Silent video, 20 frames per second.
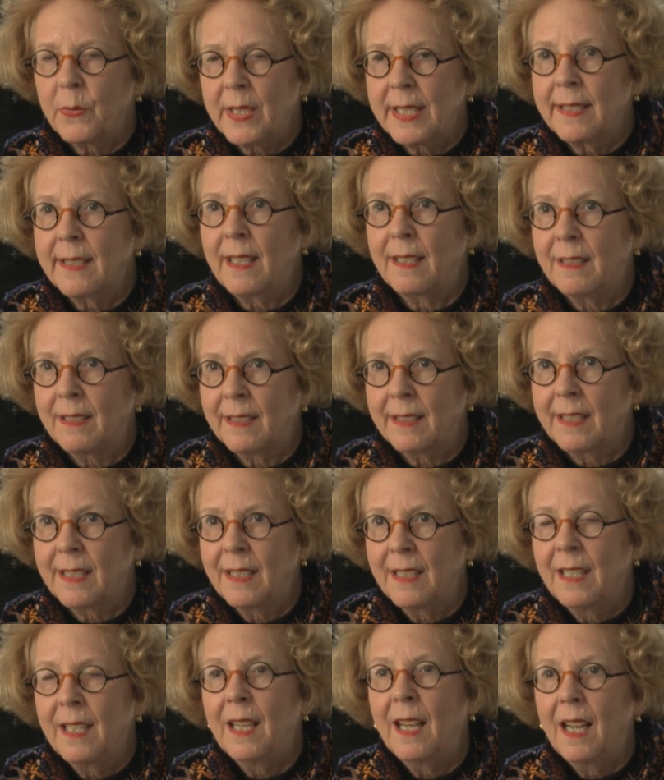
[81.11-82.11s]
result
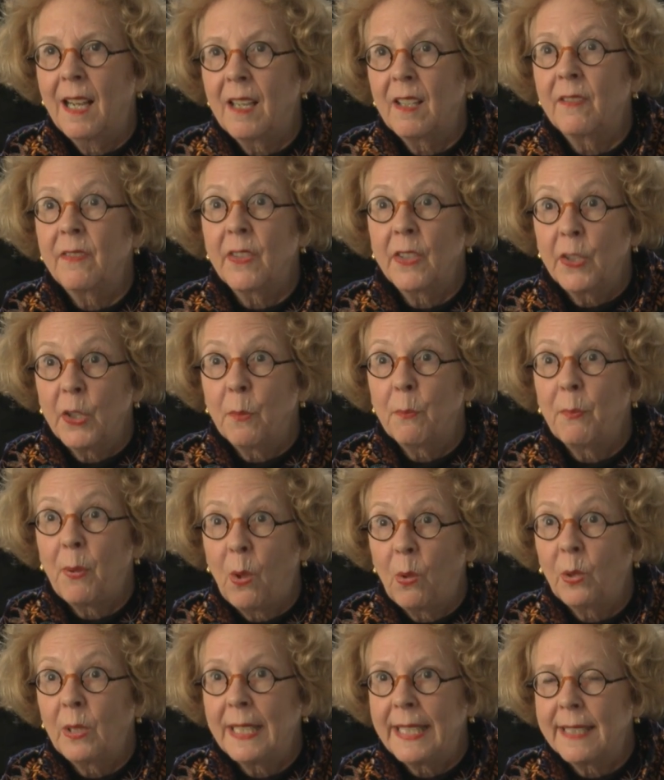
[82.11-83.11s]
of
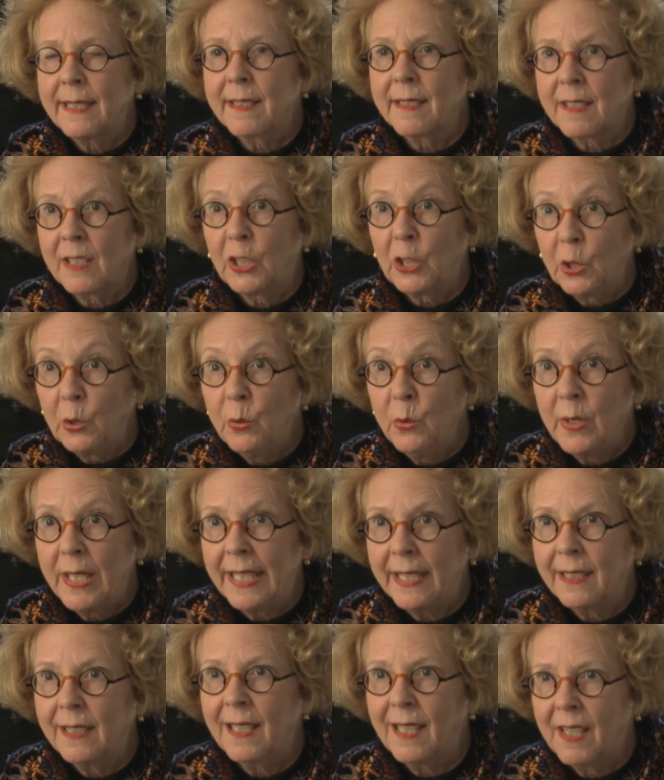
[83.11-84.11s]
Napoleon's
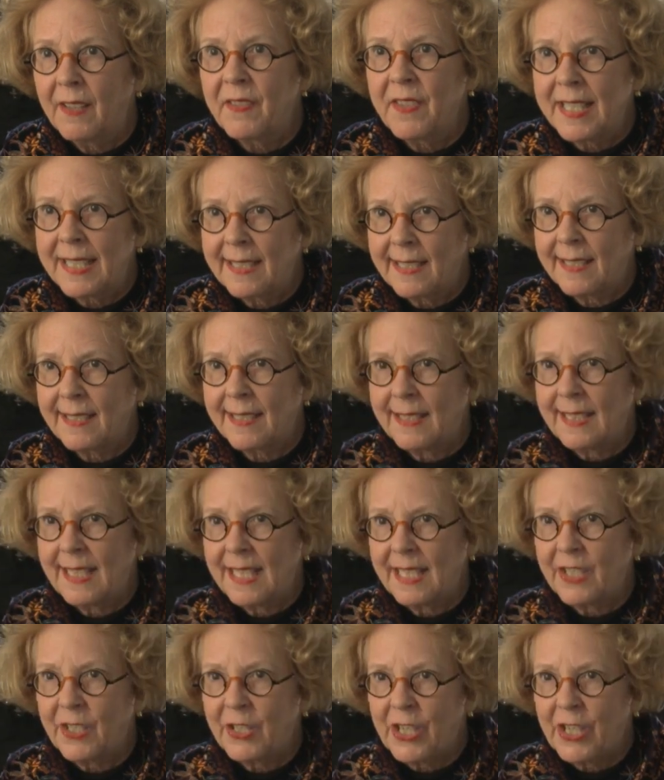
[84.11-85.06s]
looting of the Sistine